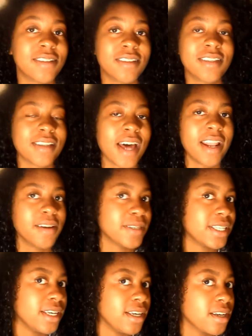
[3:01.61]
just decided it
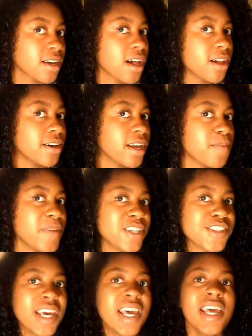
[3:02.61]
was heat and color damage.
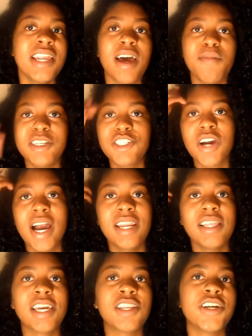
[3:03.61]
And I've been trying
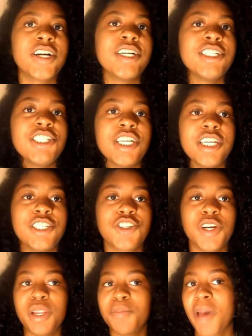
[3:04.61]
to like nourish it and
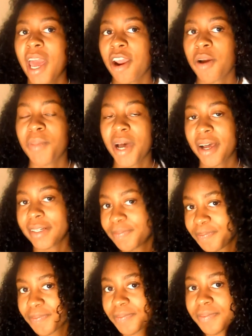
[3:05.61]
treat it better, but
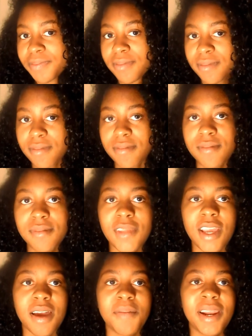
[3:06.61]

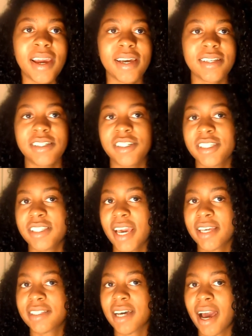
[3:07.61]
I mean, I guess it just
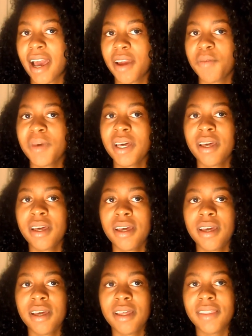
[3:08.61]
takes time.
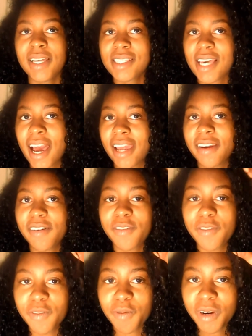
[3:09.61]
That's kind of
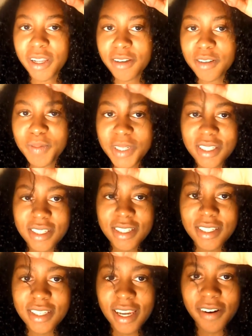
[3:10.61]
one of those
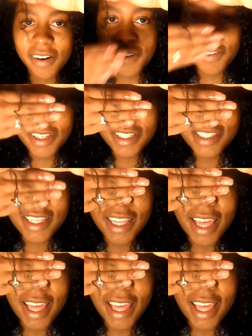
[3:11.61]
pieces. I don't know if you can see